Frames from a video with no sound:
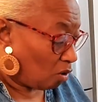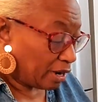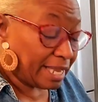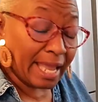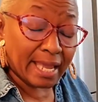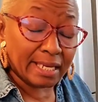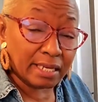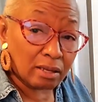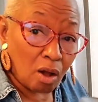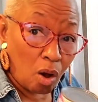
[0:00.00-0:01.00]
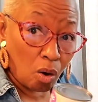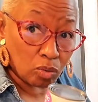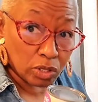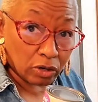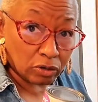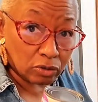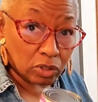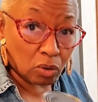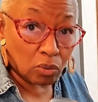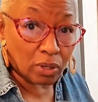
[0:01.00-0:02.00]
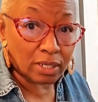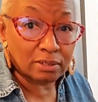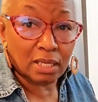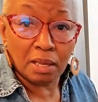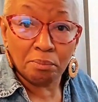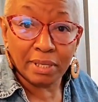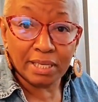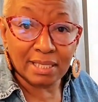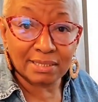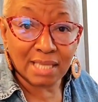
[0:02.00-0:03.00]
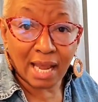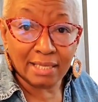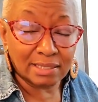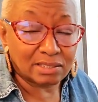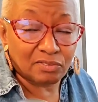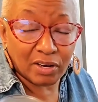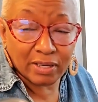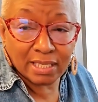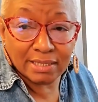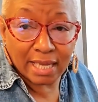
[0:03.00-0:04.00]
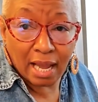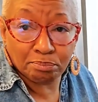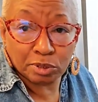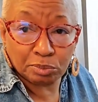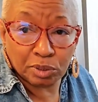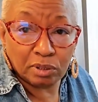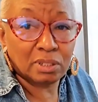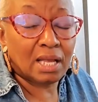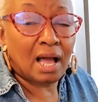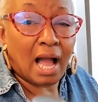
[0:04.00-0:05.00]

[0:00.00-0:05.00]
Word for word: organic whole kernel corn because I, it's very adaptable.